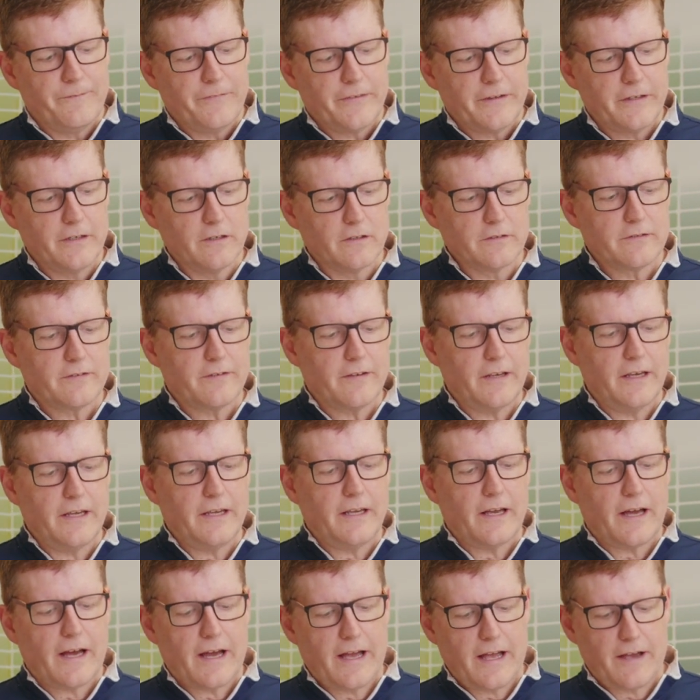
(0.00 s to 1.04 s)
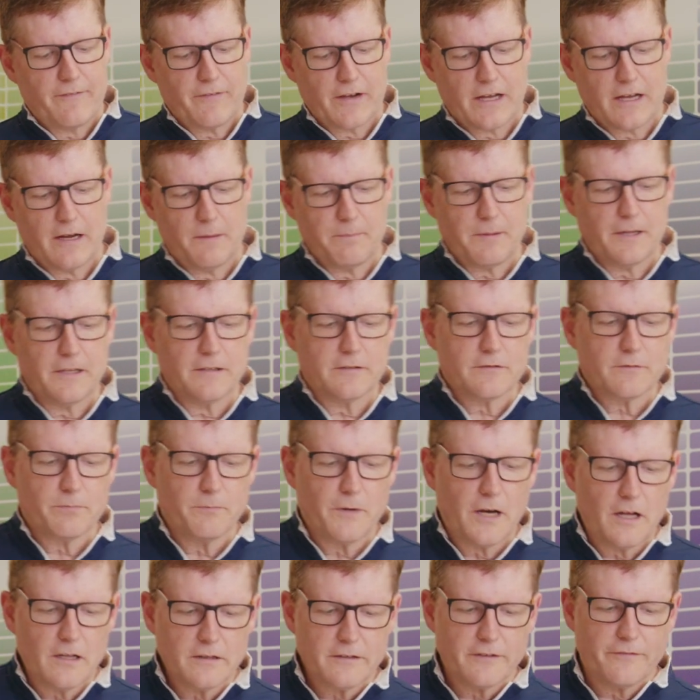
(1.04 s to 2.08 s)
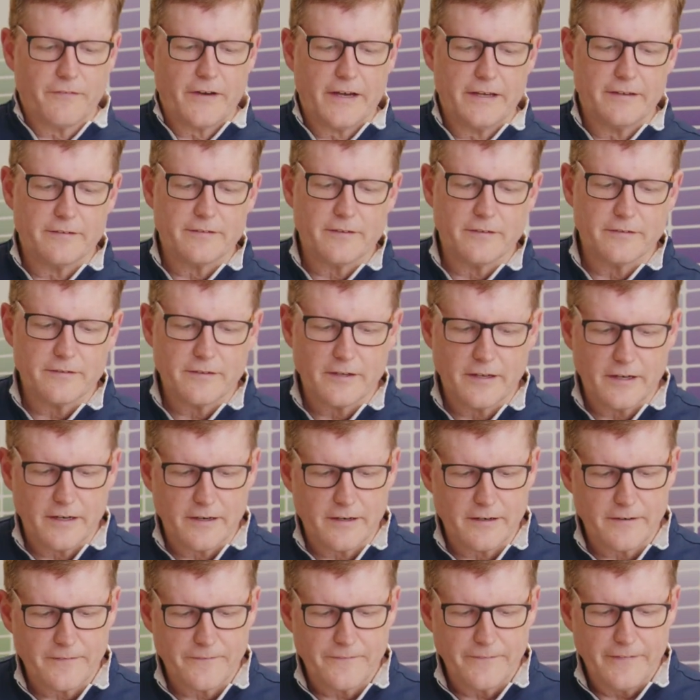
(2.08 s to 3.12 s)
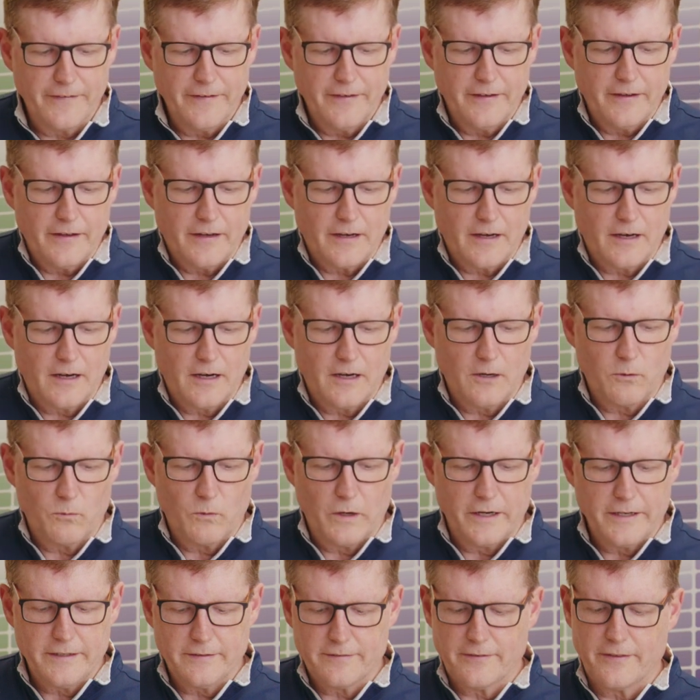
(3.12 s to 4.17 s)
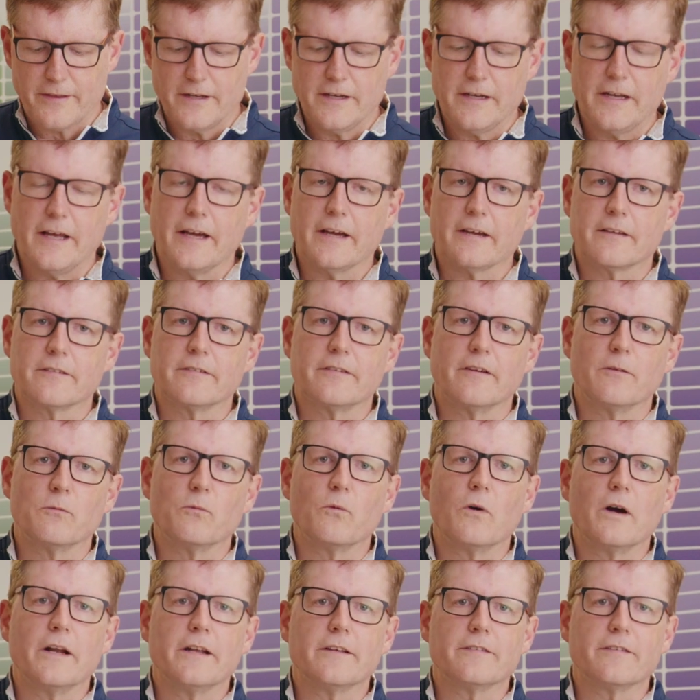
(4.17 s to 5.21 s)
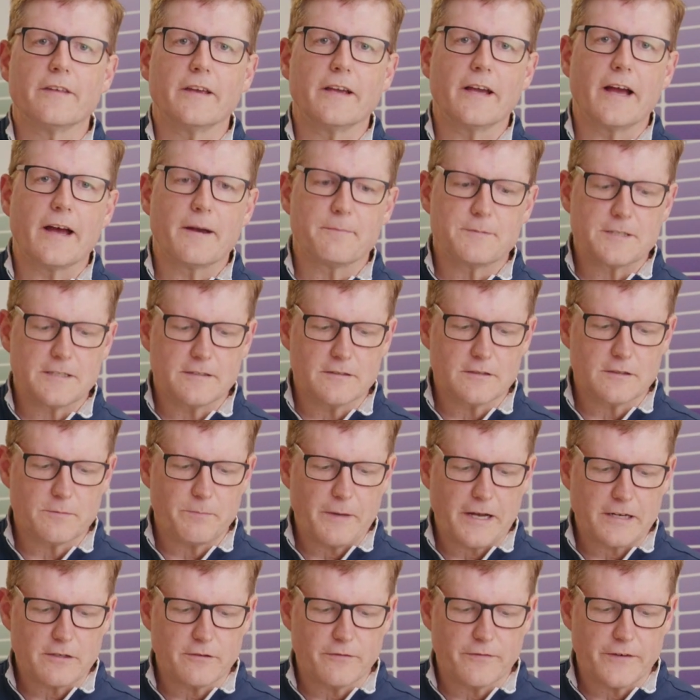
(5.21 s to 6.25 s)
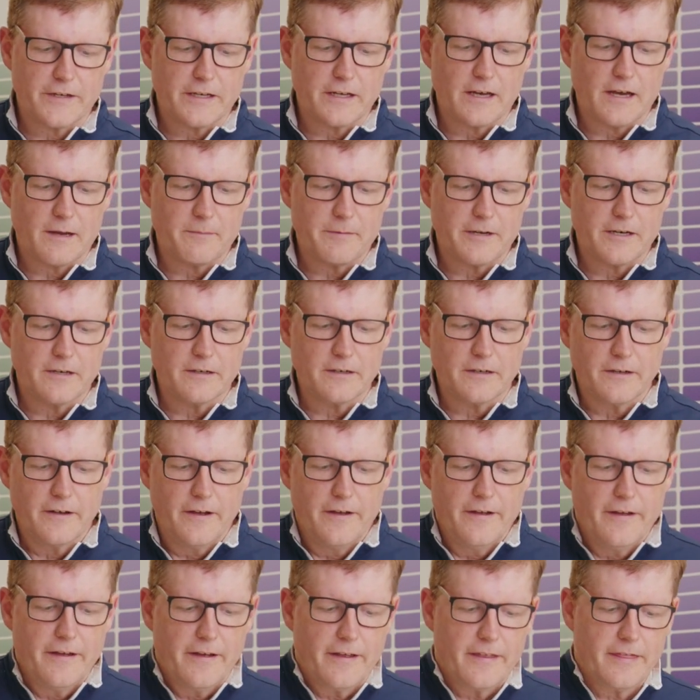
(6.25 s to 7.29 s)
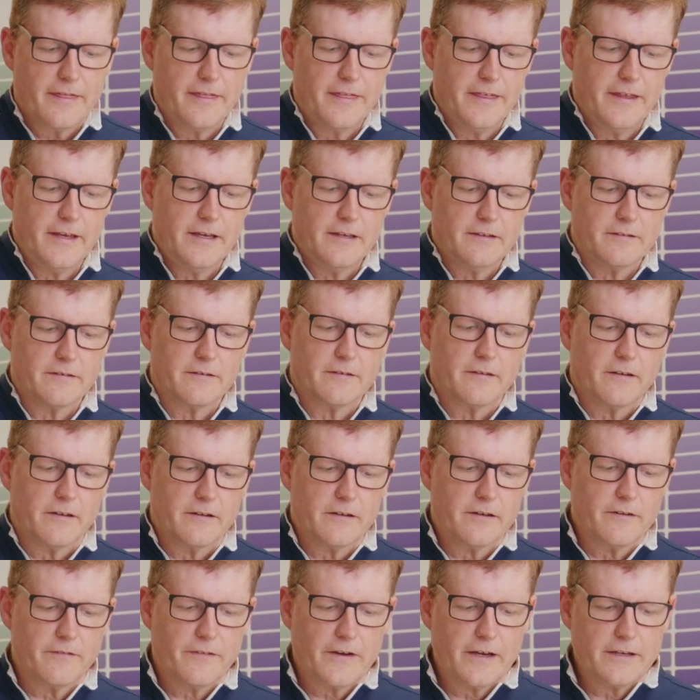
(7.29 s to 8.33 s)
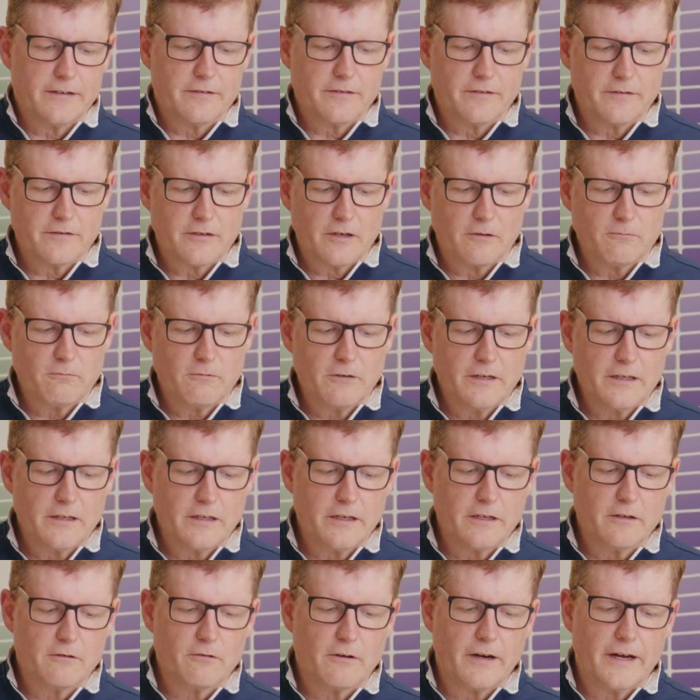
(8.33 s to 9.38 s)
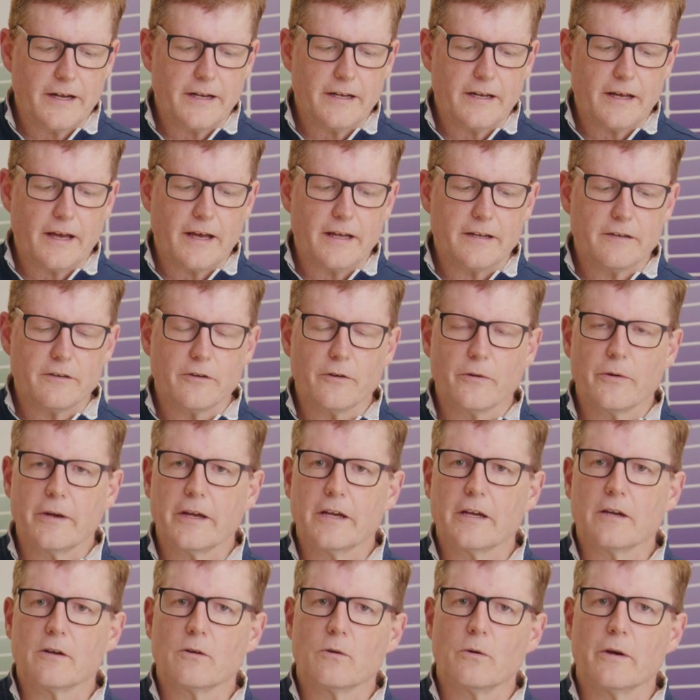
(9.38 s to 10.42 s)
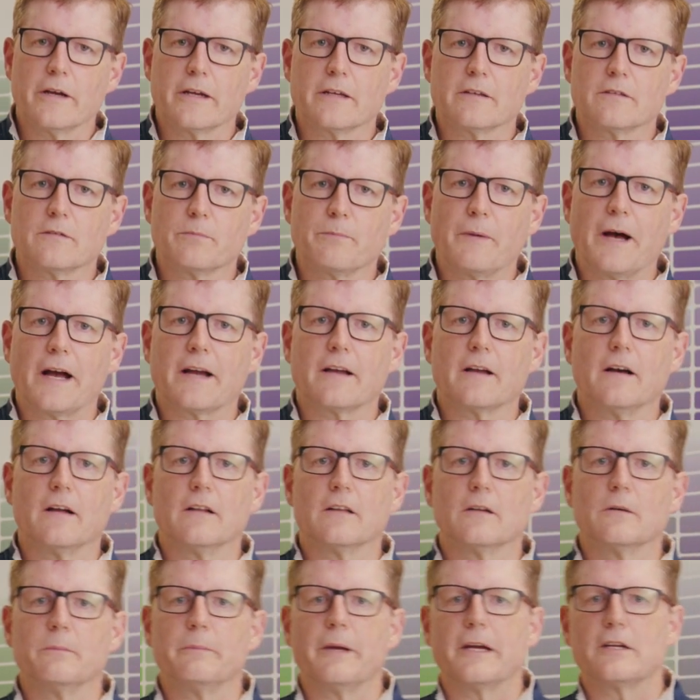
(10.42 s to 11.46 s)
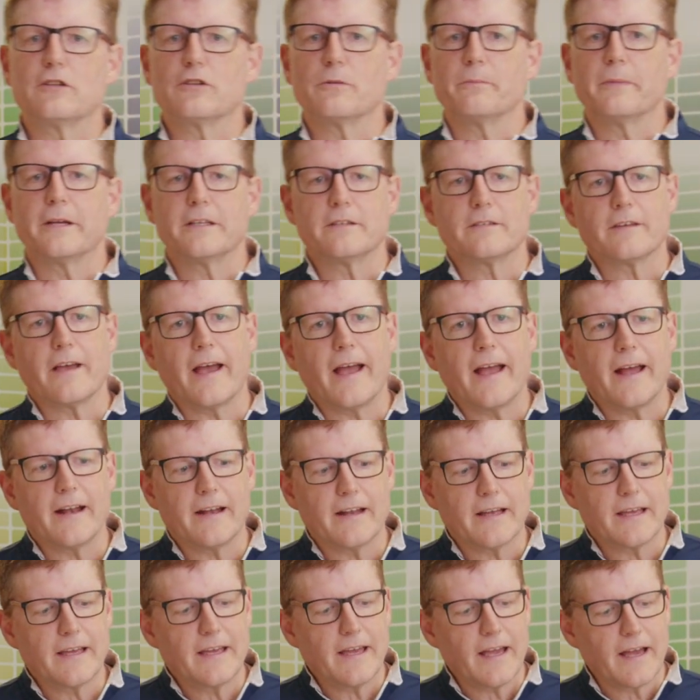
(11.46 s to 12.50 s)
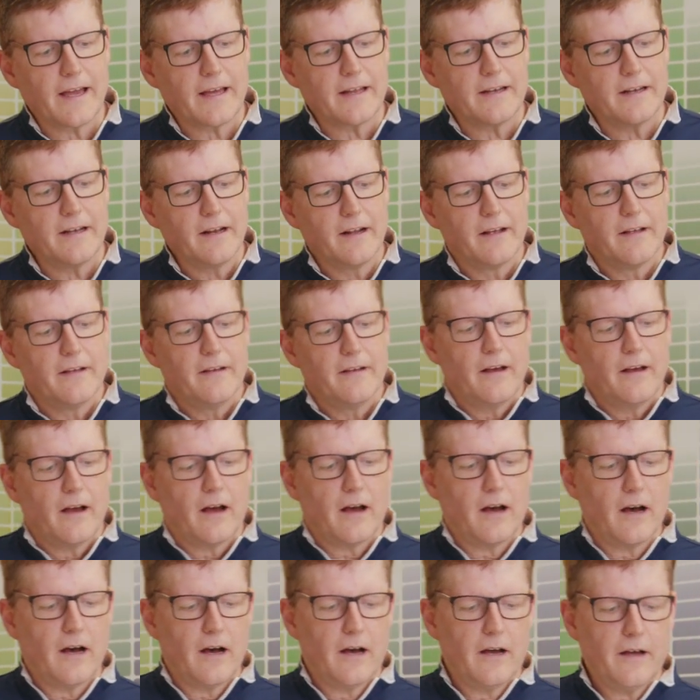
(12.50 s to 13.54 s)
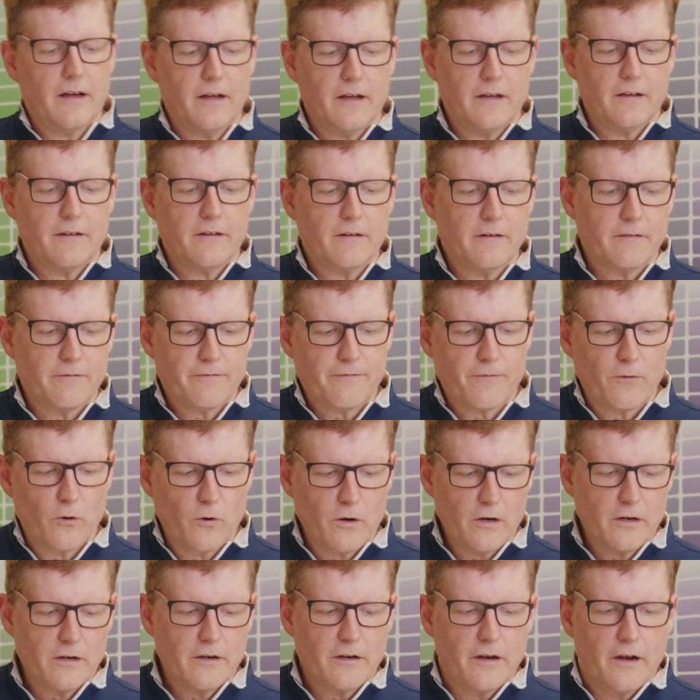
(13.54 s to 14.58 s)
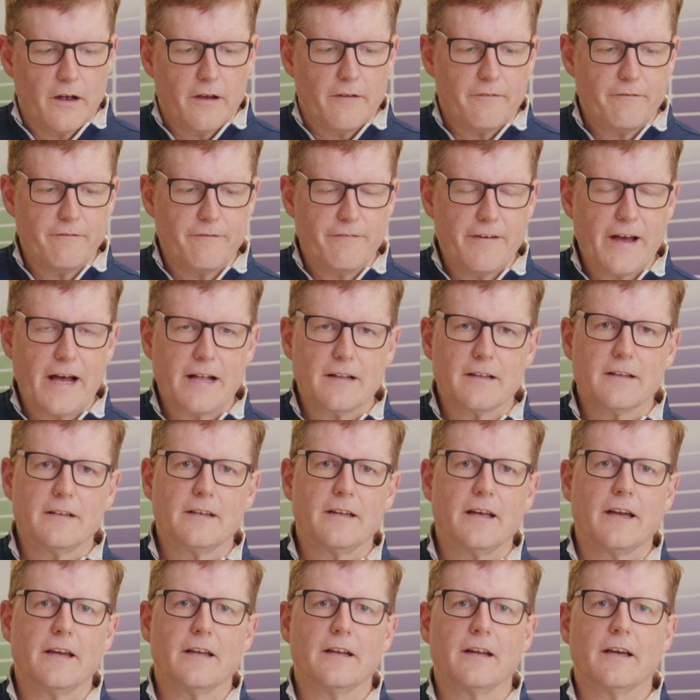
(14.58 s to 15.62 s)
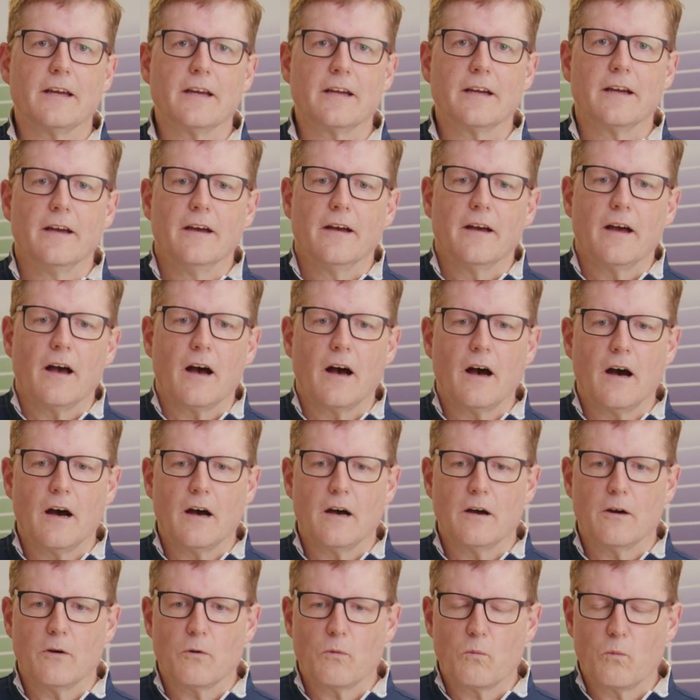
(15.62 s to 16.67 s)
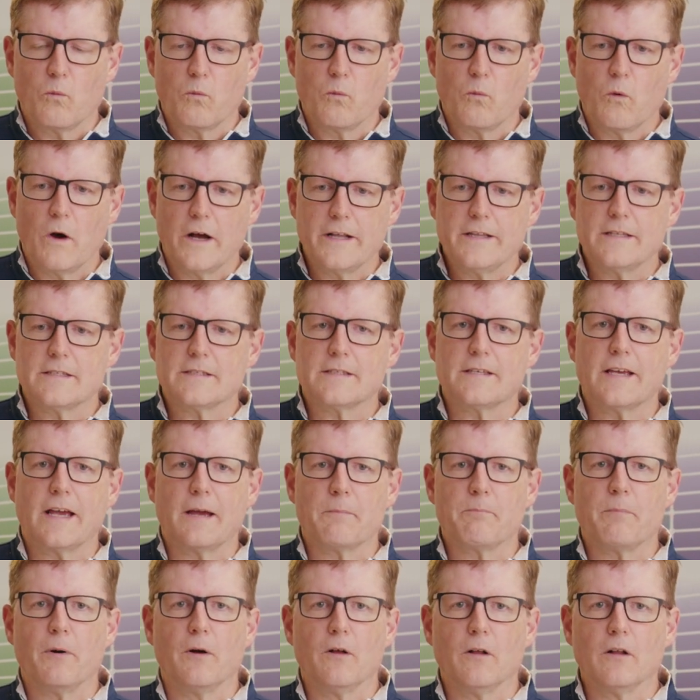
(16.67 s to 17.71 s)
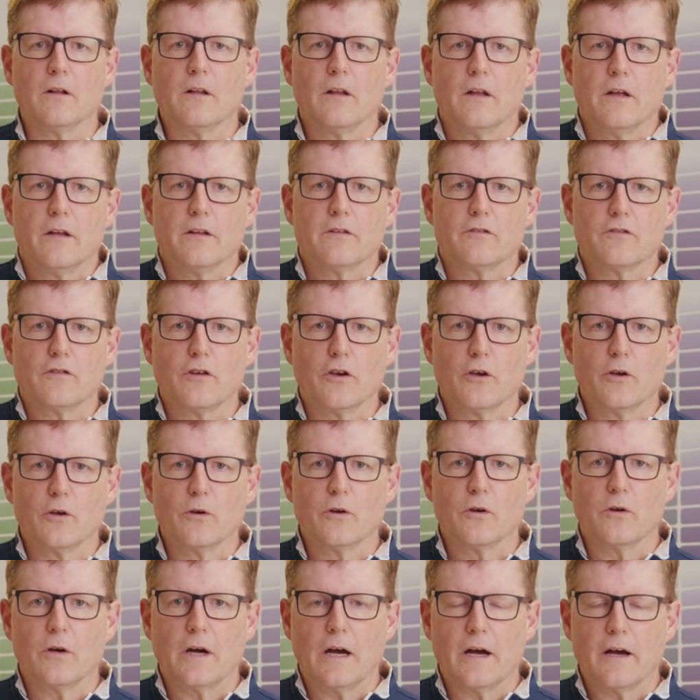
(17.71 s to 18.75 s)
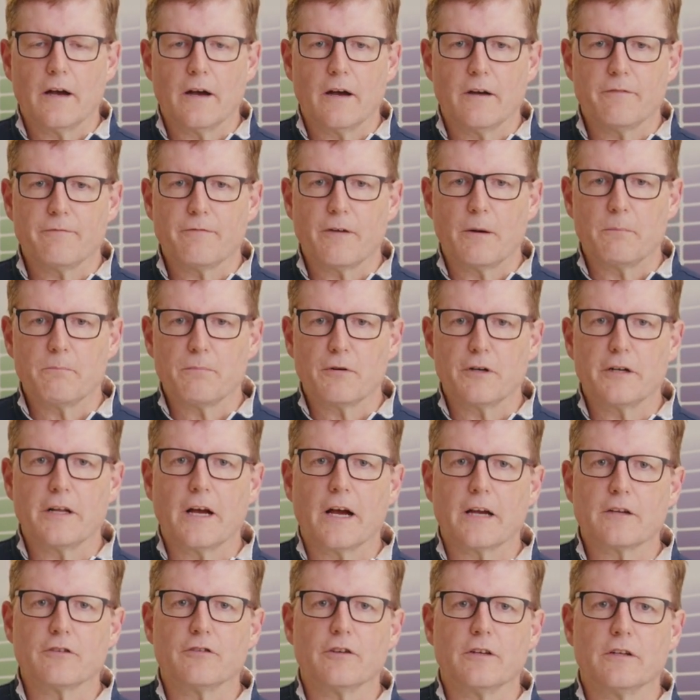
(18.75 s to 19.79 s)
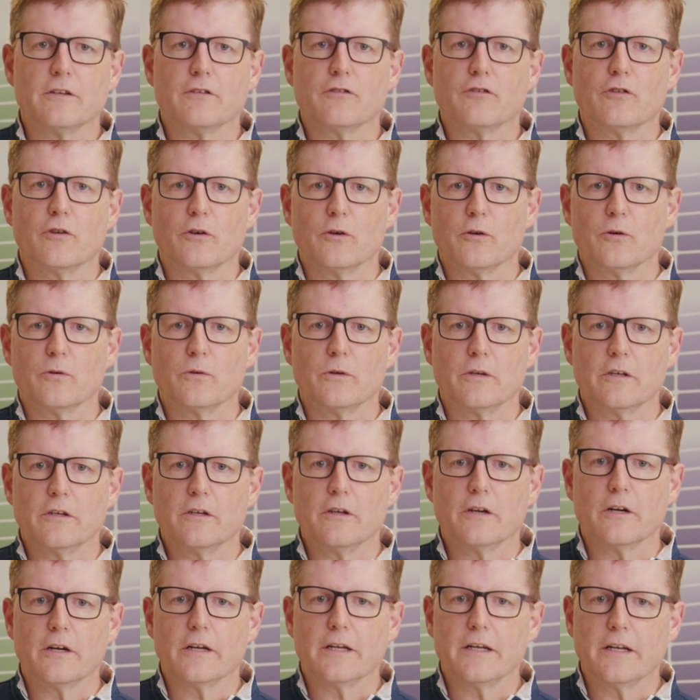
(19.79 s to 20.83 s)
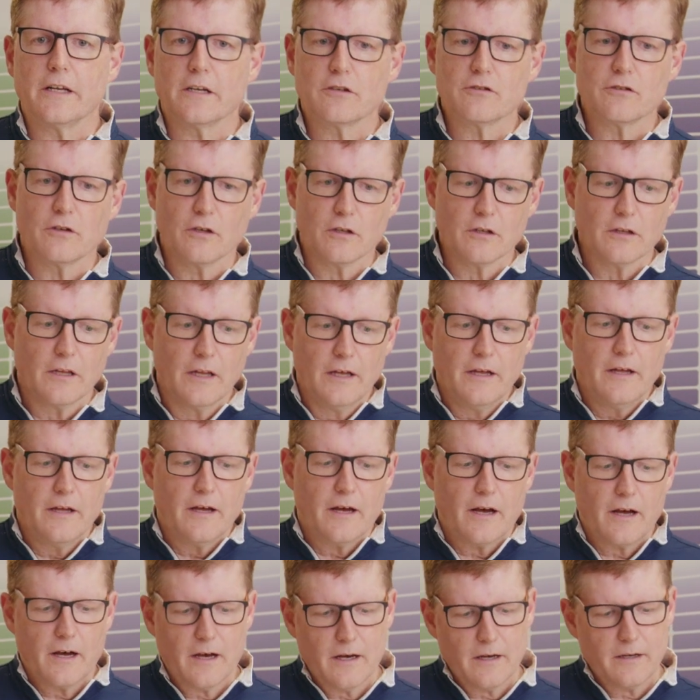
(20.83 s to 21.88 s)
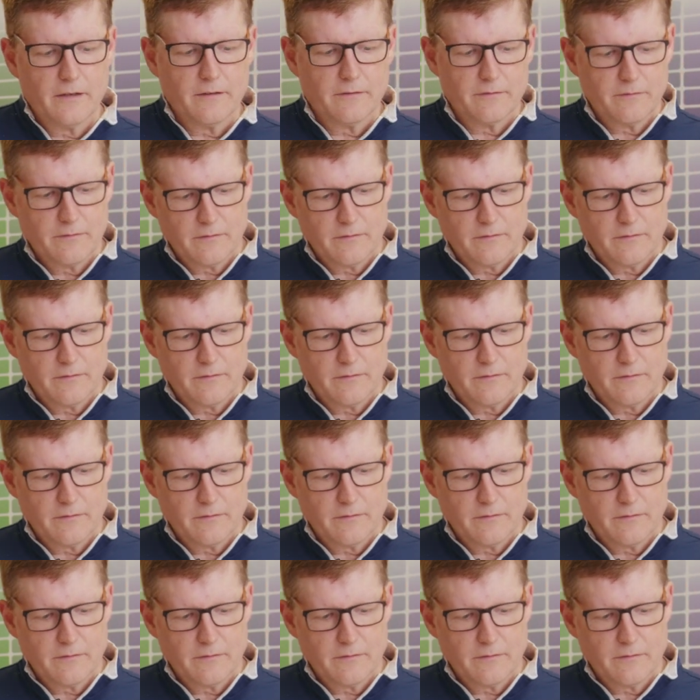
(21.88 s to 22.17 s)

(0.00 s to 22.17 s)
you'll see I have a couple of small devices here. Uh, one is the Nix and one is the Epson spectrophotometer. These devices are really great at doing quick spot color measurements, and again, uh, for validating uh, one sample to uh, from production to your initial uh,